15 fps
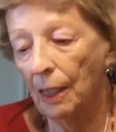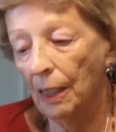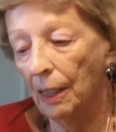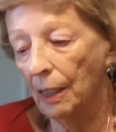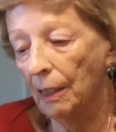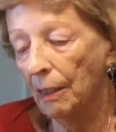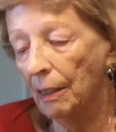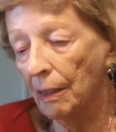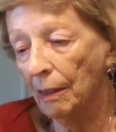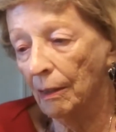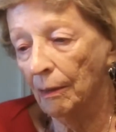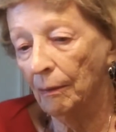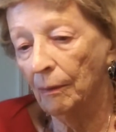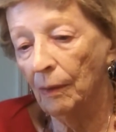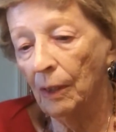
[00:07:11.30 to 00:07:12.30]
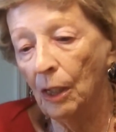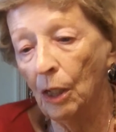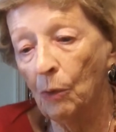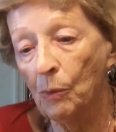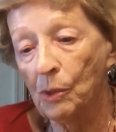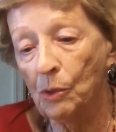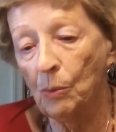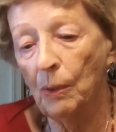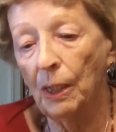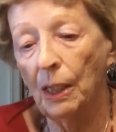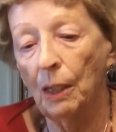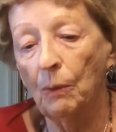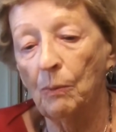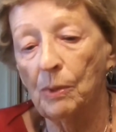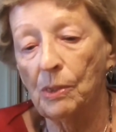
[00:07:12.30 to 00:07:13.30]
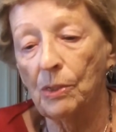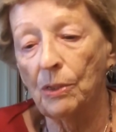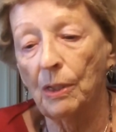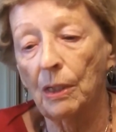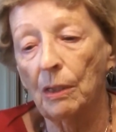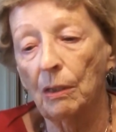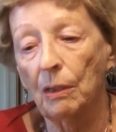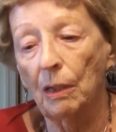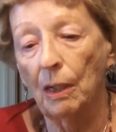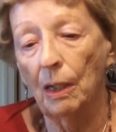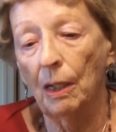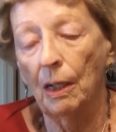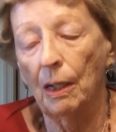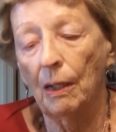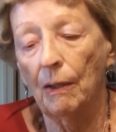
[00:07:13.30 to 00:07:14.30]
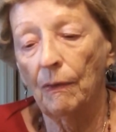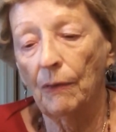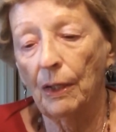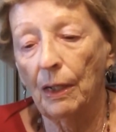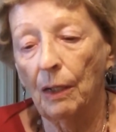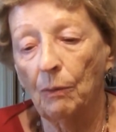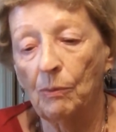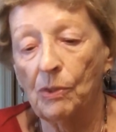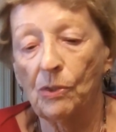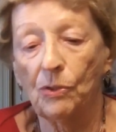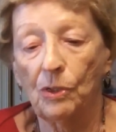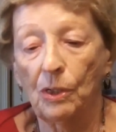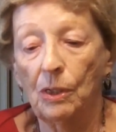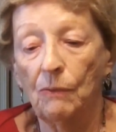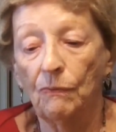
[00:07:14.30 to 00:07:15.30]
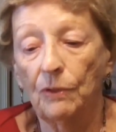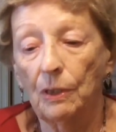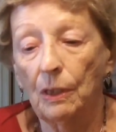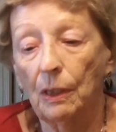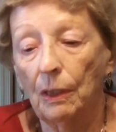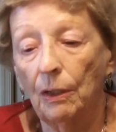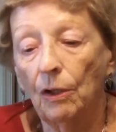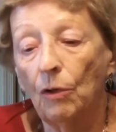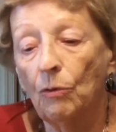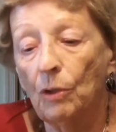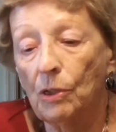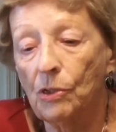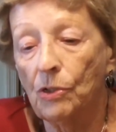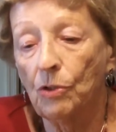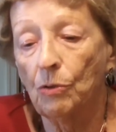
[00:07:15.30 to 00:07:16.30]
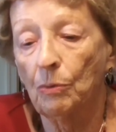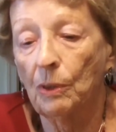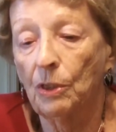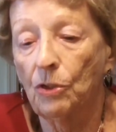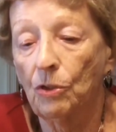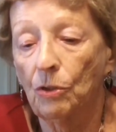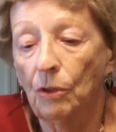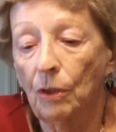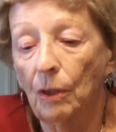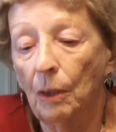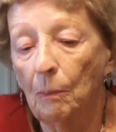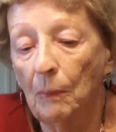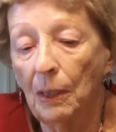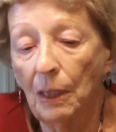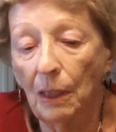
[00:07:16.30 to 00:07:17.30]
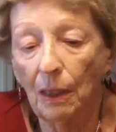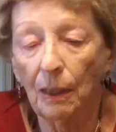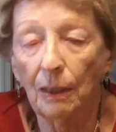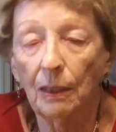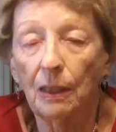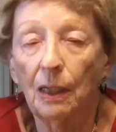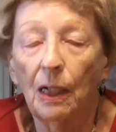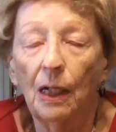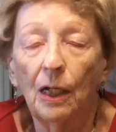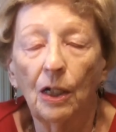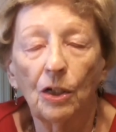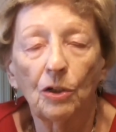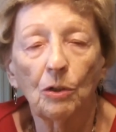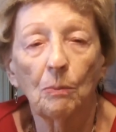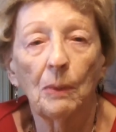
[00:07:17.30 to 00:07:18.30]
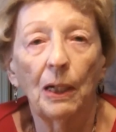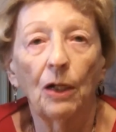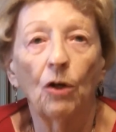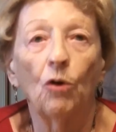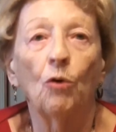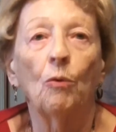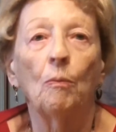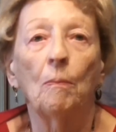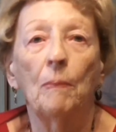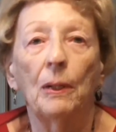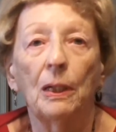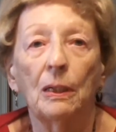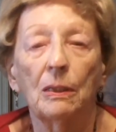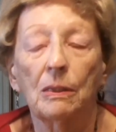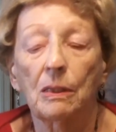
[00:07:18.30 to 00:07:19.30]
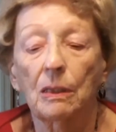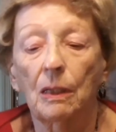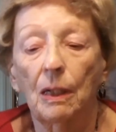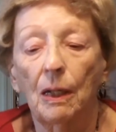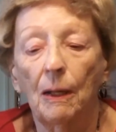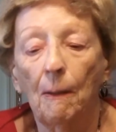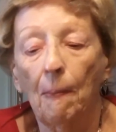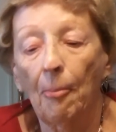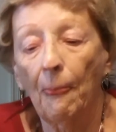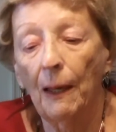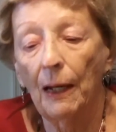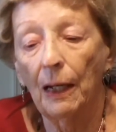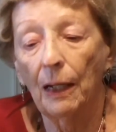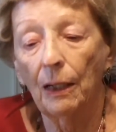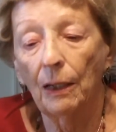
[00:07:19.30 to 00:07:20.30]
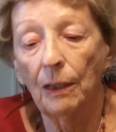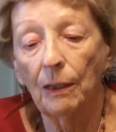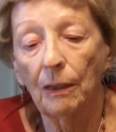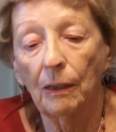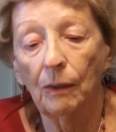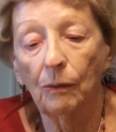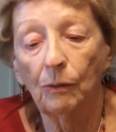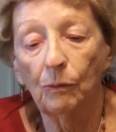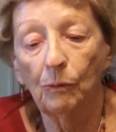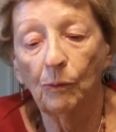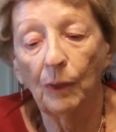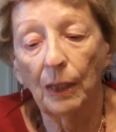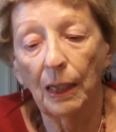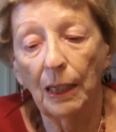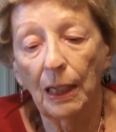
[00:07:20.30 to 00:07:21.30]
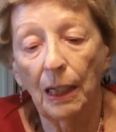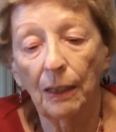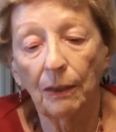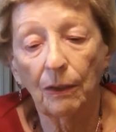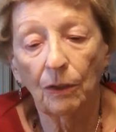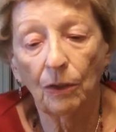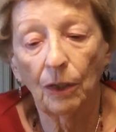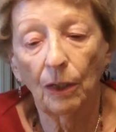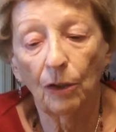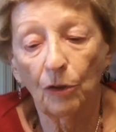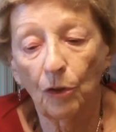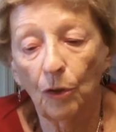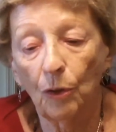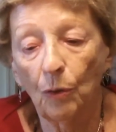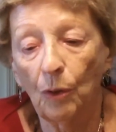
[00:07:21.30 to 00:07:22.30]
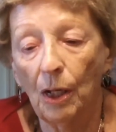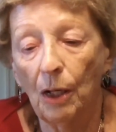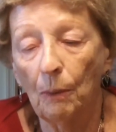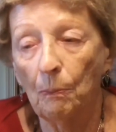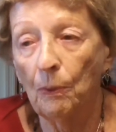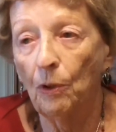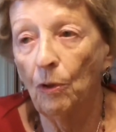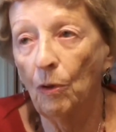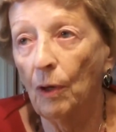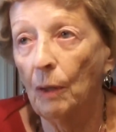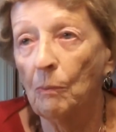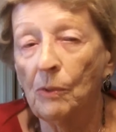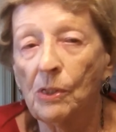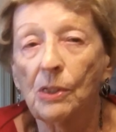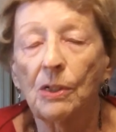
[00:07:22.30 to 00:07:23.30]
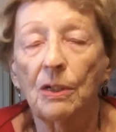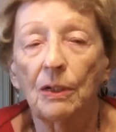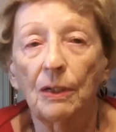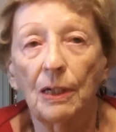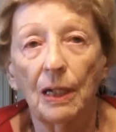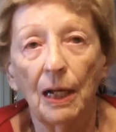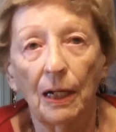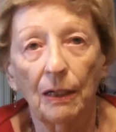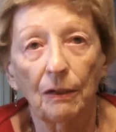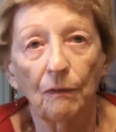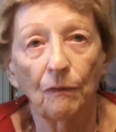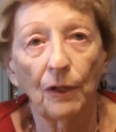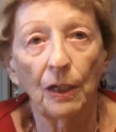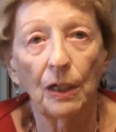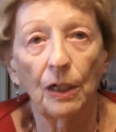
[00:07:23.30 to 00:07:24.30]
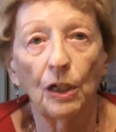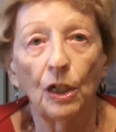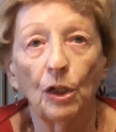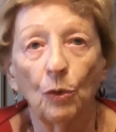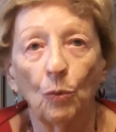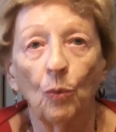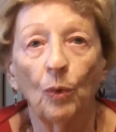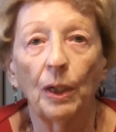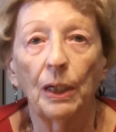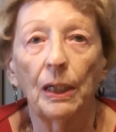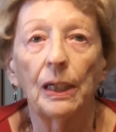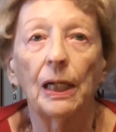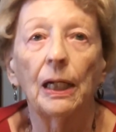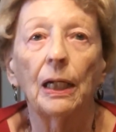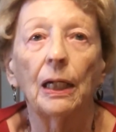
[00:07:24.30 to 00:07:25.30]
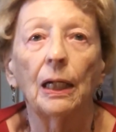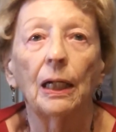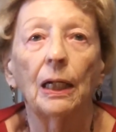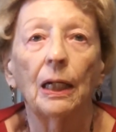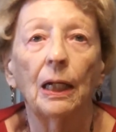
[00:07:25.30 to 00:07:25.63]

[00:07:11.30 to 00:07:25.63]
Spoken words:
And it was while I was there that I received a notice to return immediately to my home base. And when I got there, I learned our program was deactivated in 1 day.